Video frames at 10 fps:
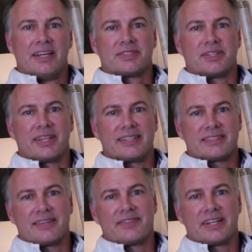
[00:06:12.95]
So that
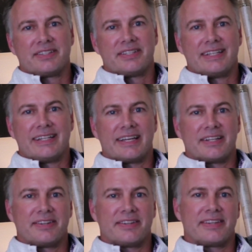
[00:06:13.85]
$700,000 to
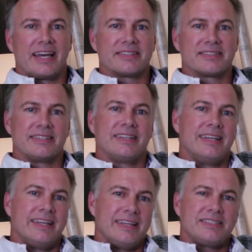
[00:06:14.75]
$900,000
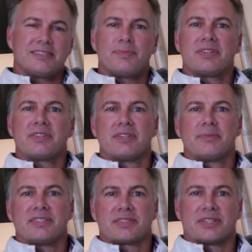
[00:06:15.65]
has just been a little
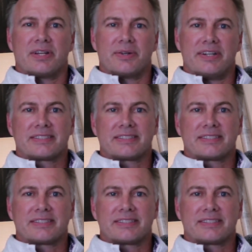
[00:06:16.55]
bit slower.